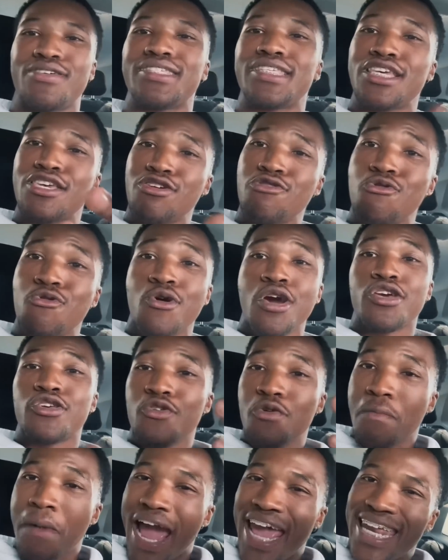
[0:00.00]
see, you
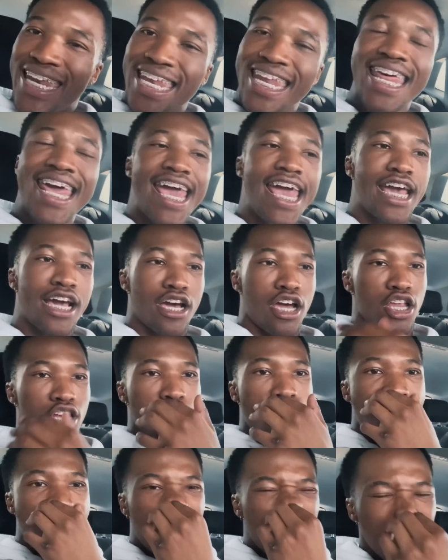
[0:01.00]
my nigga,
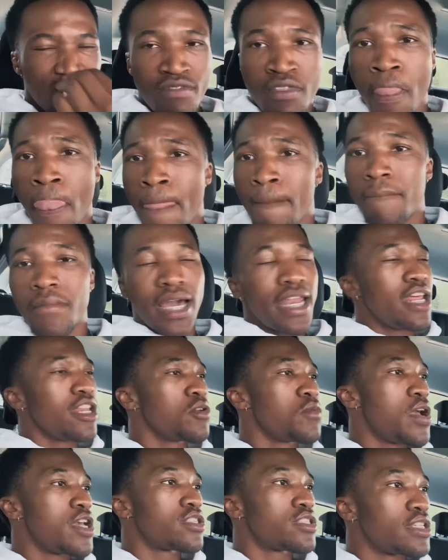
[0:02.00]
dog. But
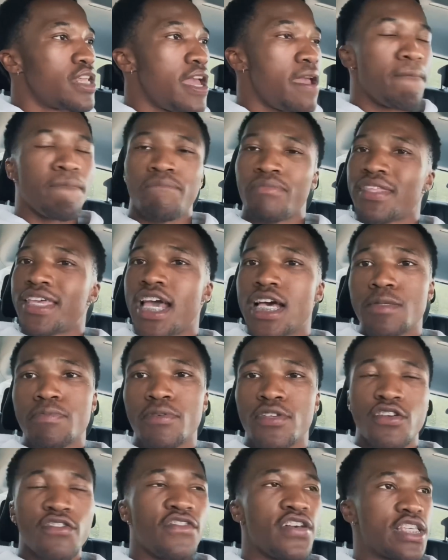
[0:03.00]
anyway, today, Cassper
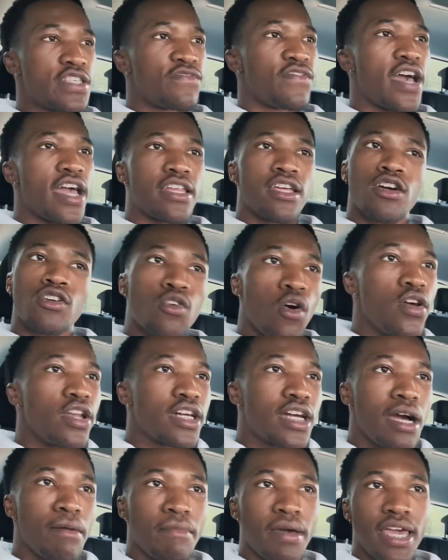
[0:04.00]
Nyovest fight. Going to
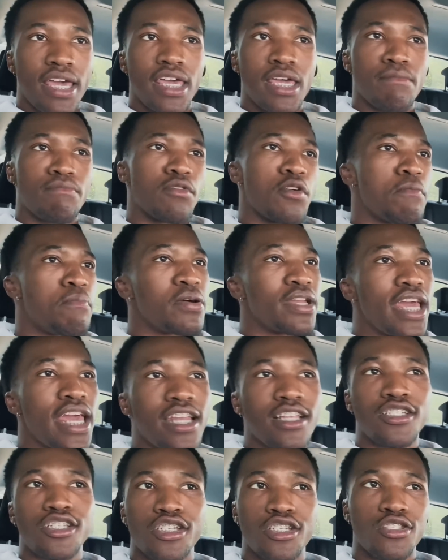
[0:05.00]
cut my hair, bro. Put
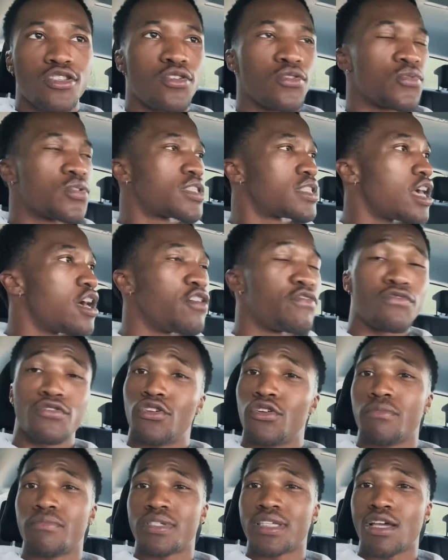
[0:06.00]
energy into yourself. You
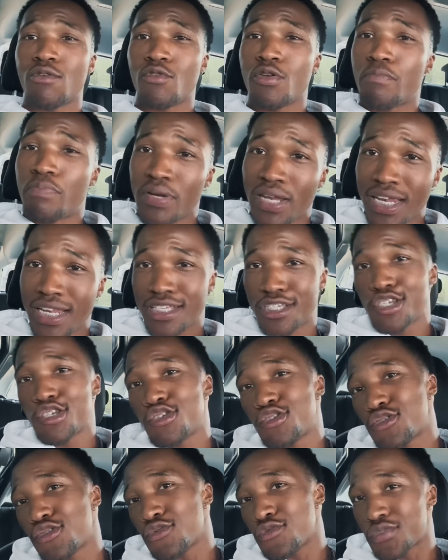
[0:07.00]
know what I'm saying? When you put energy
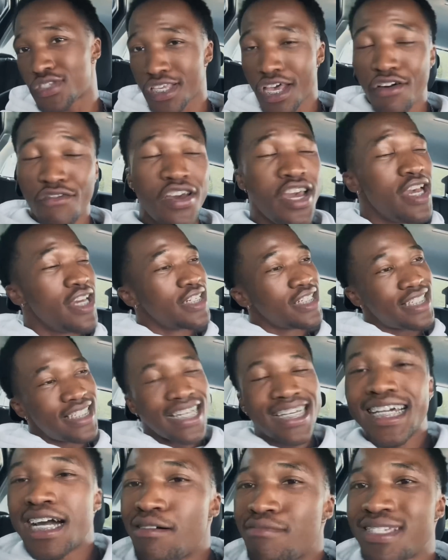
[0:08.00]
into yourself,
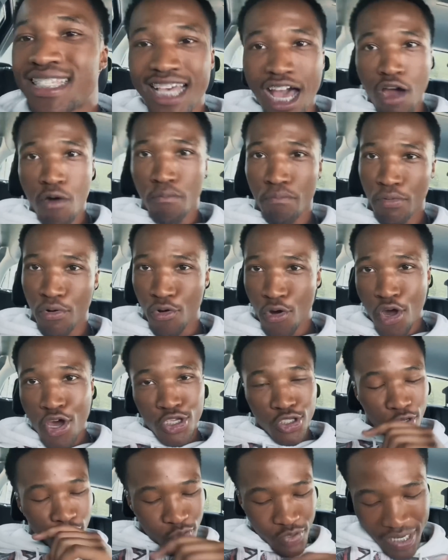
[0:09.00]
shit comes out, bro.
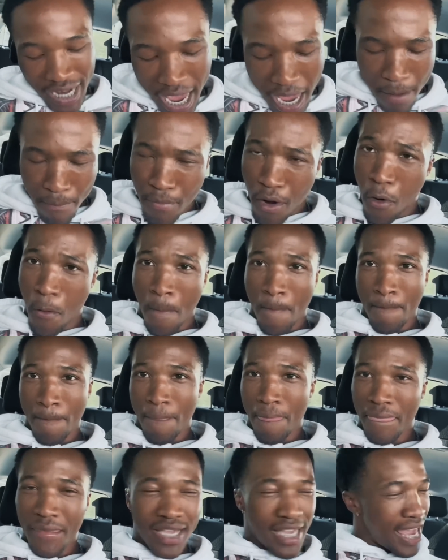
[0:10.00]
So today, bro,
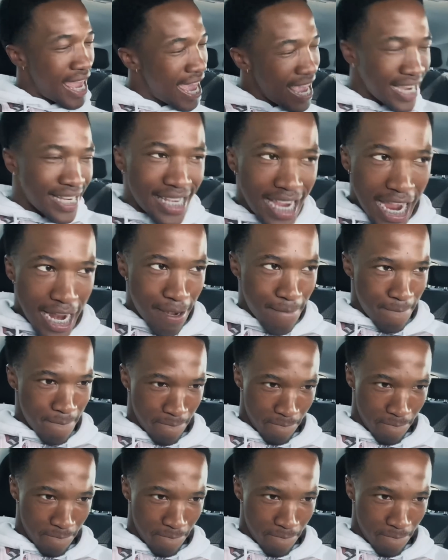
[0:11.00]
haircut.